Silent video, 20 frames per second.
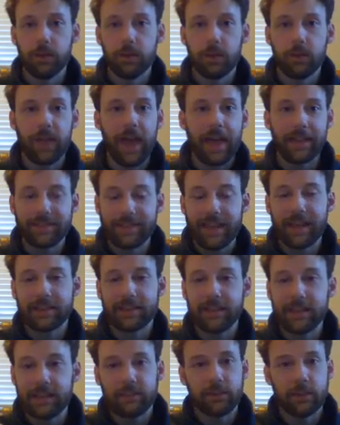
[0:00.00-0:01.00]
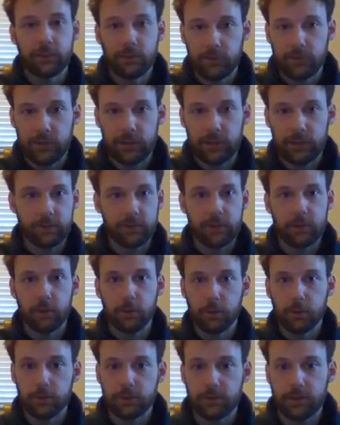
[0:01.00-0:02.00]
that technique that she just
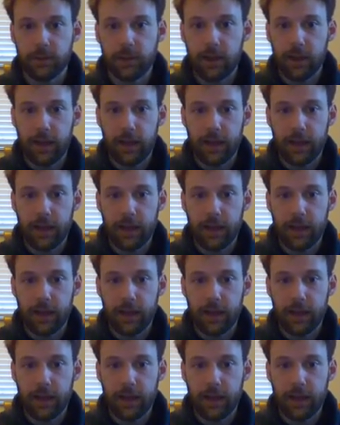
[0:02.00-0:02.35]
used.